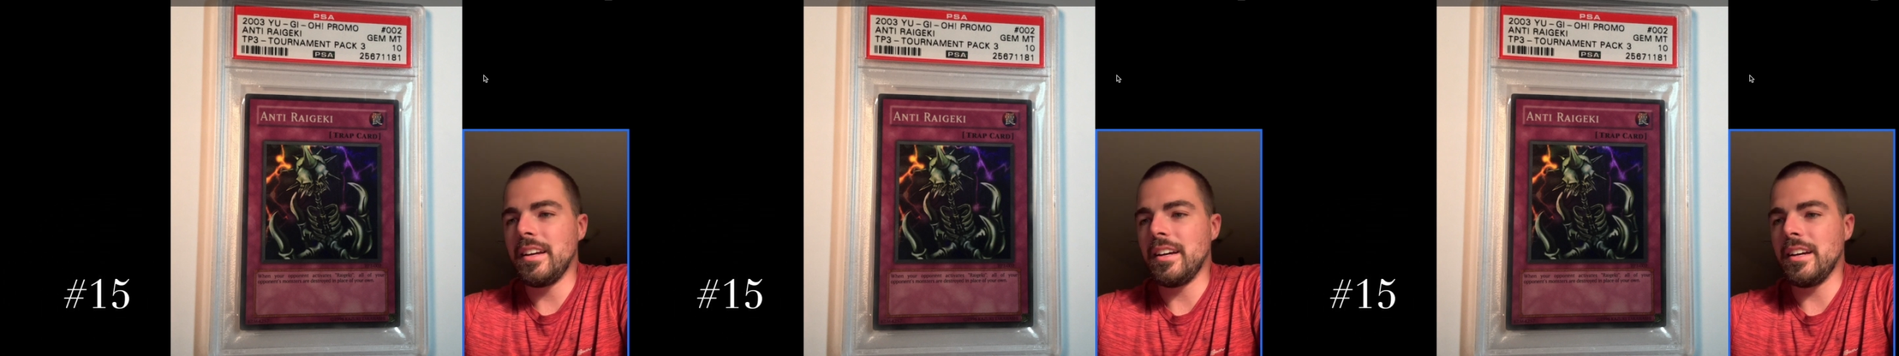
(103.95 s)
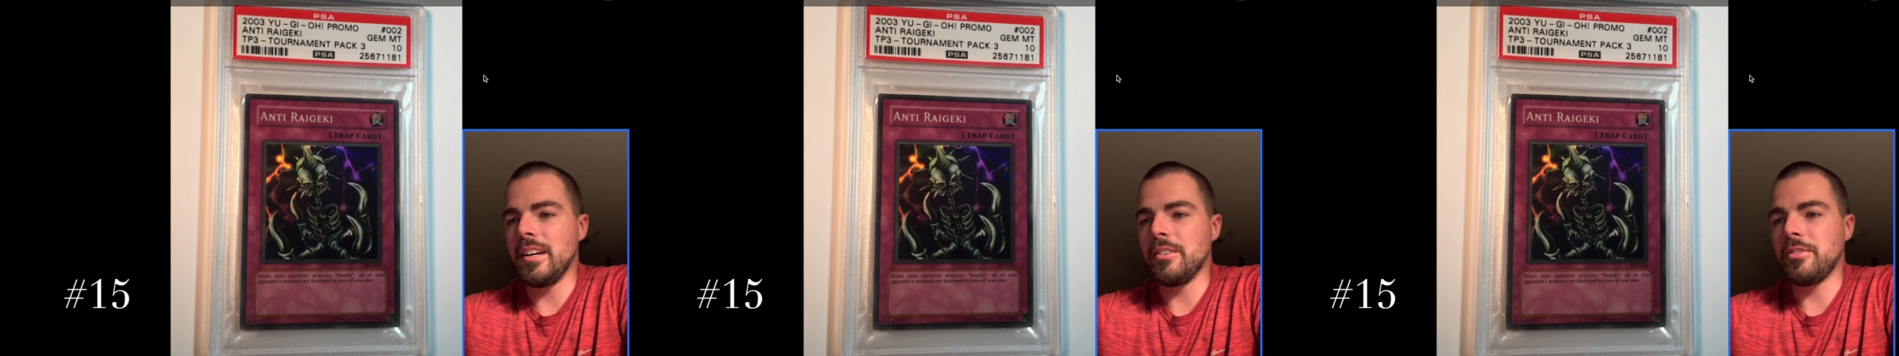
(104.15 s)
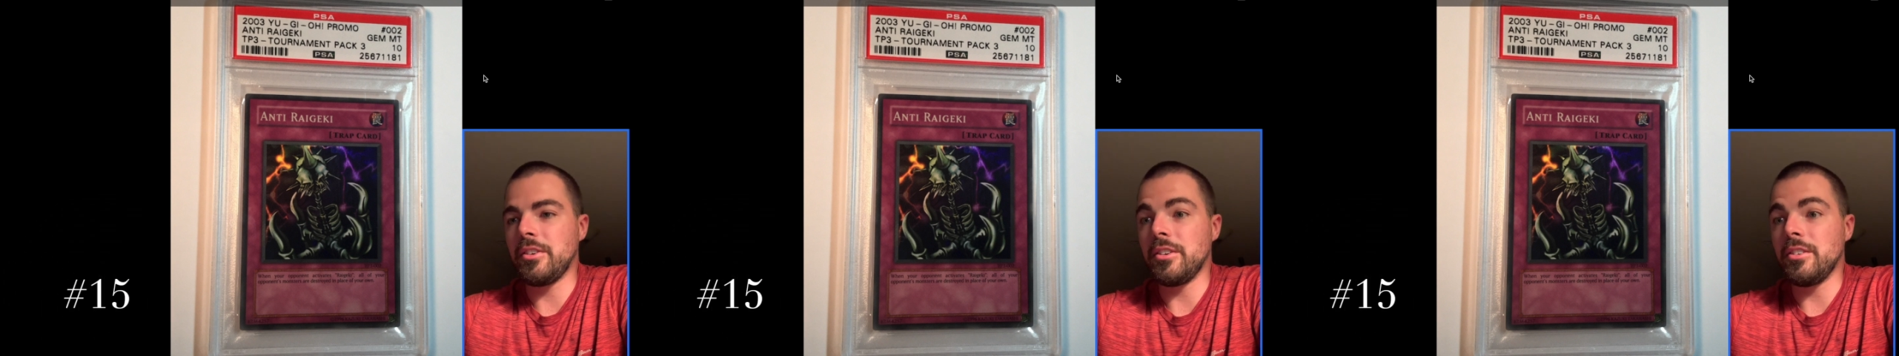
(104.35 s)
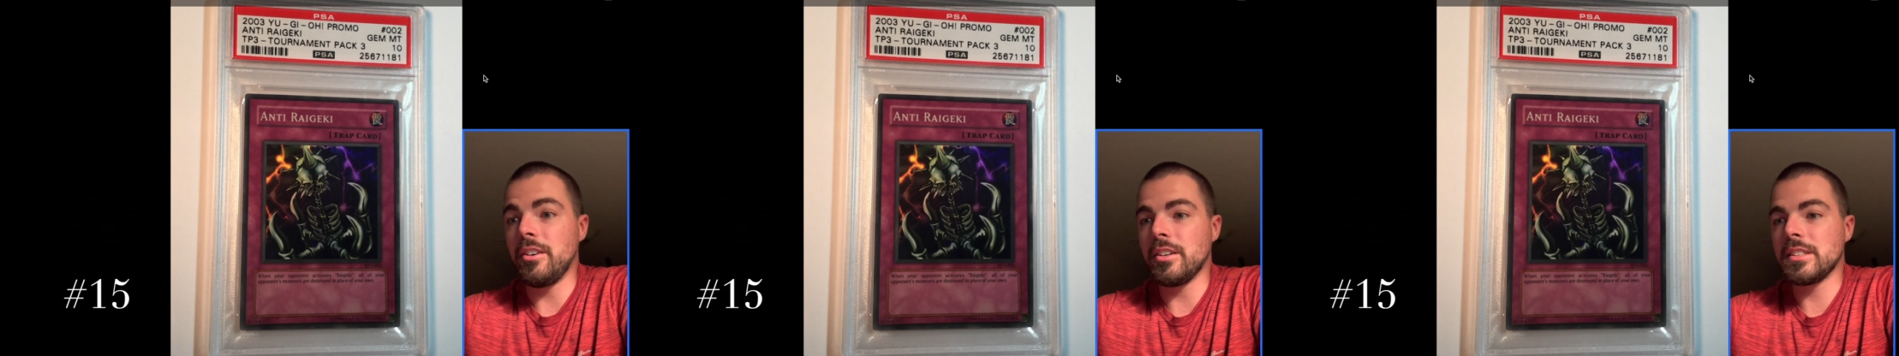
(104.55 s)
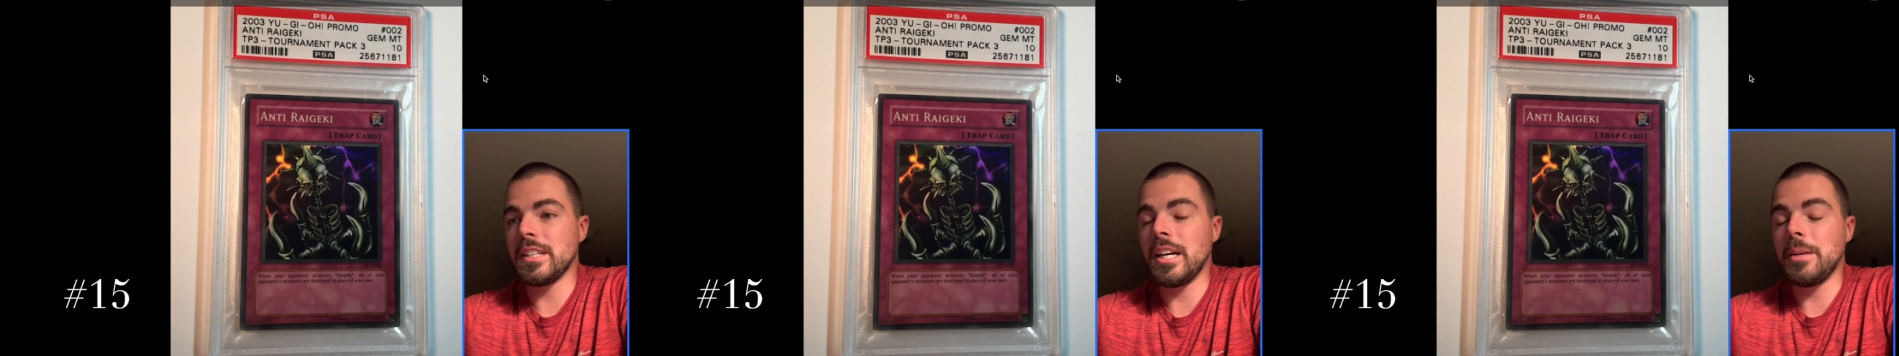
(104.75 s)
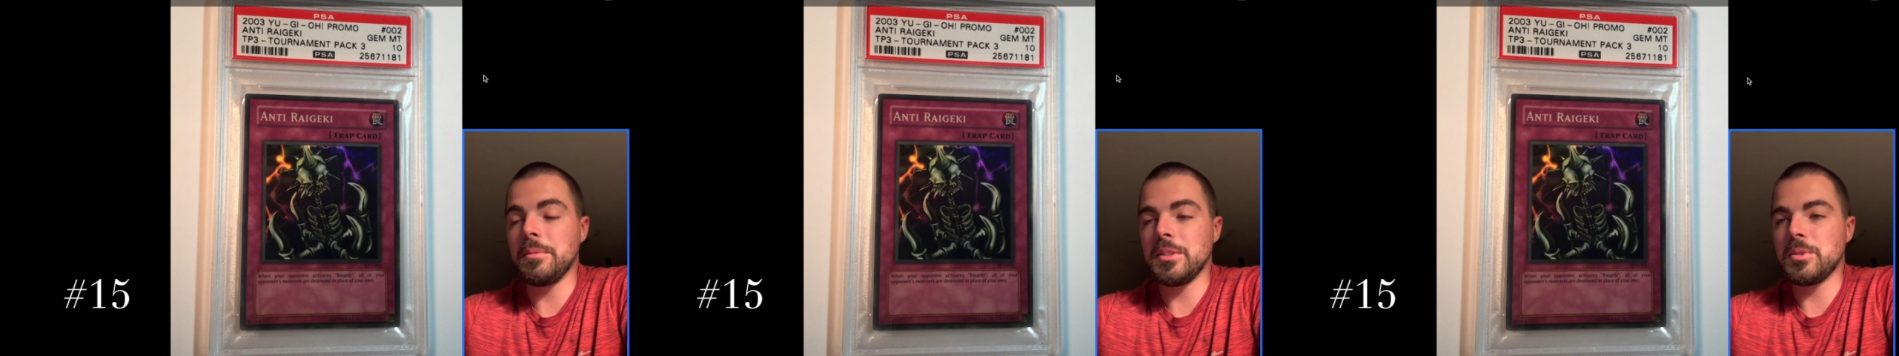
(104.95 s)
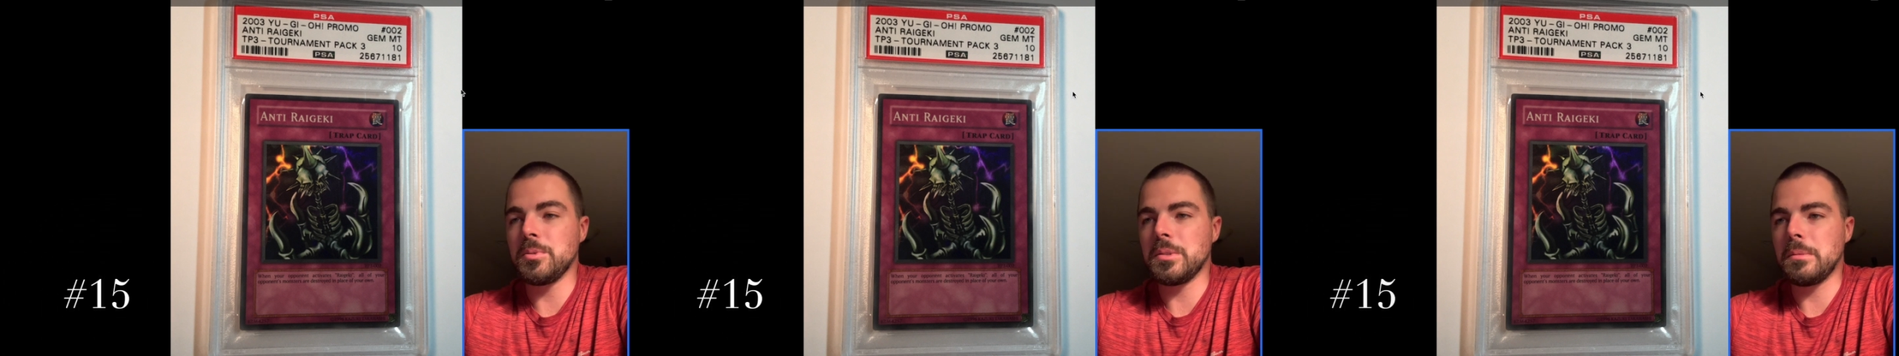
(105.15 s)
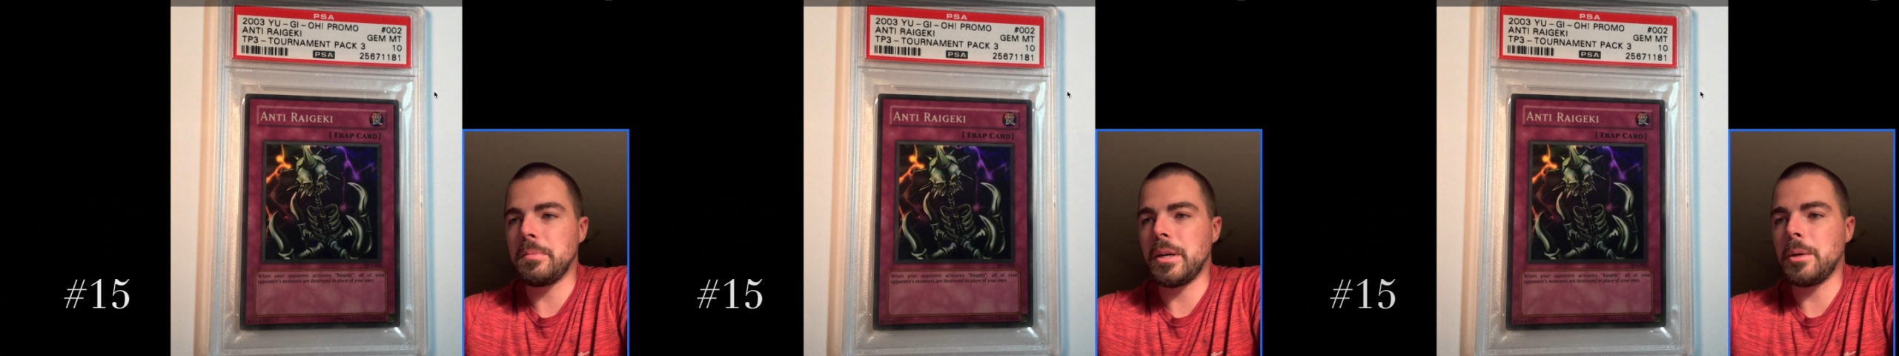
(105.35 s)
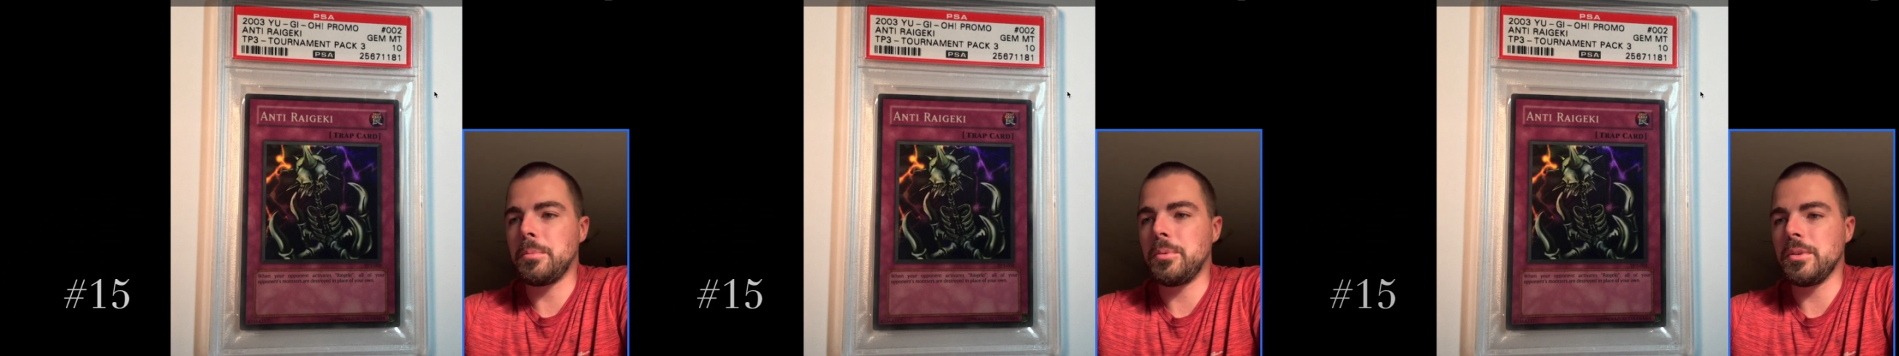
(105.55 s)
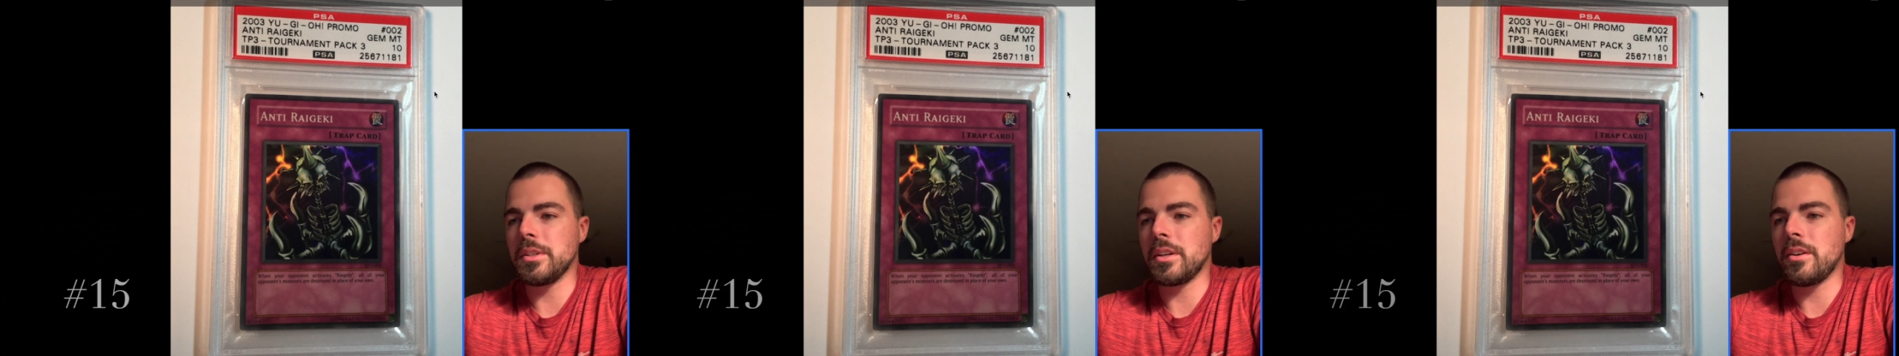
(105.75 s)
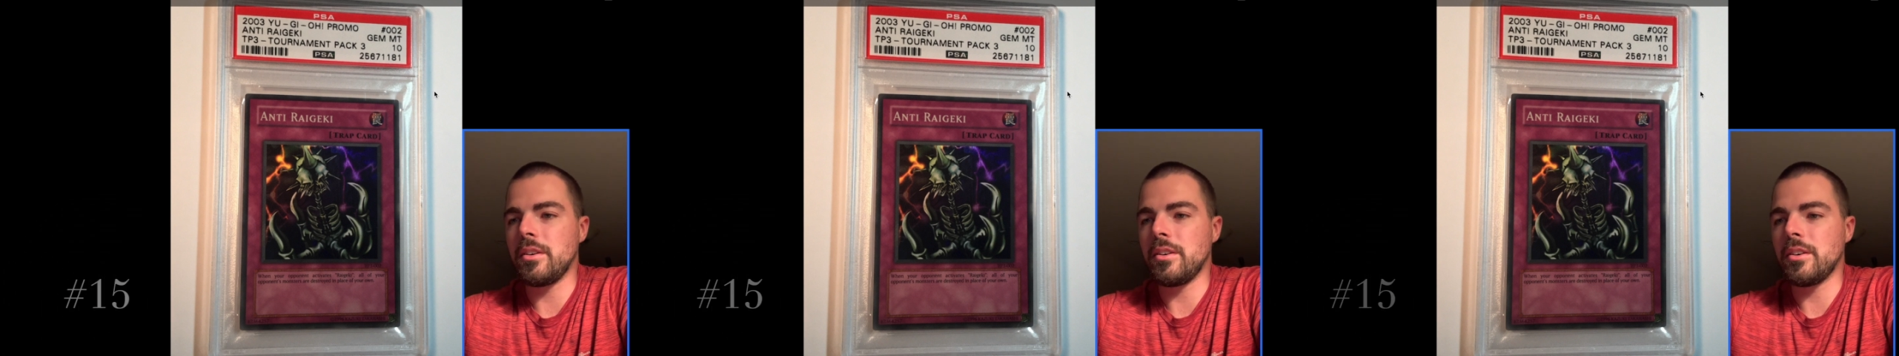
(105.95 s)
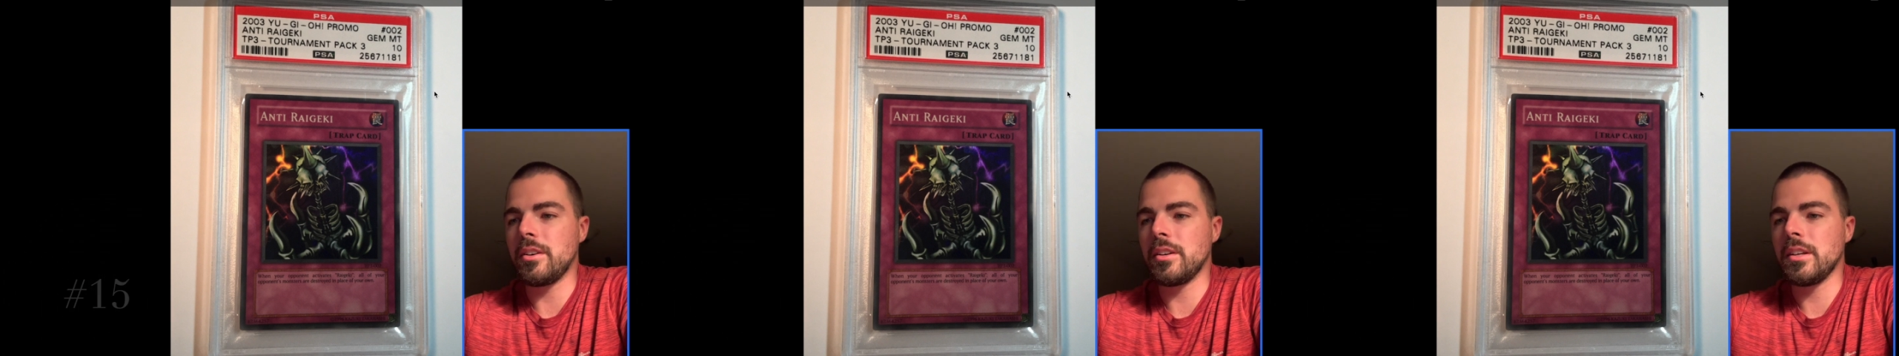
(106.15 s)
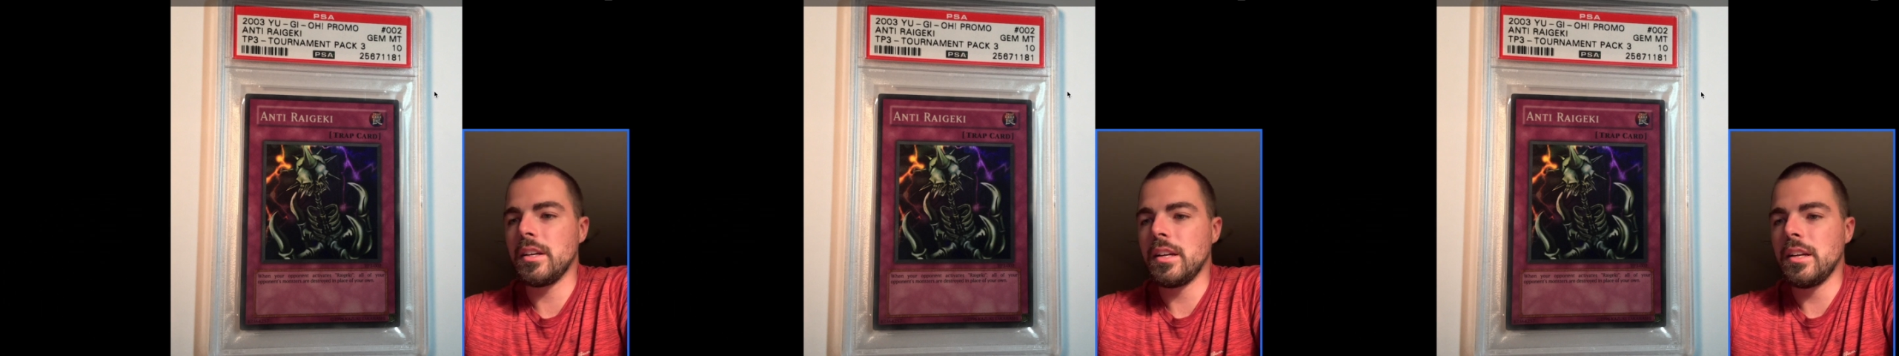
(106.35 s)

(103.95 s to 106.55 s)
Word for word: Uh, for a long time, this was a pop one card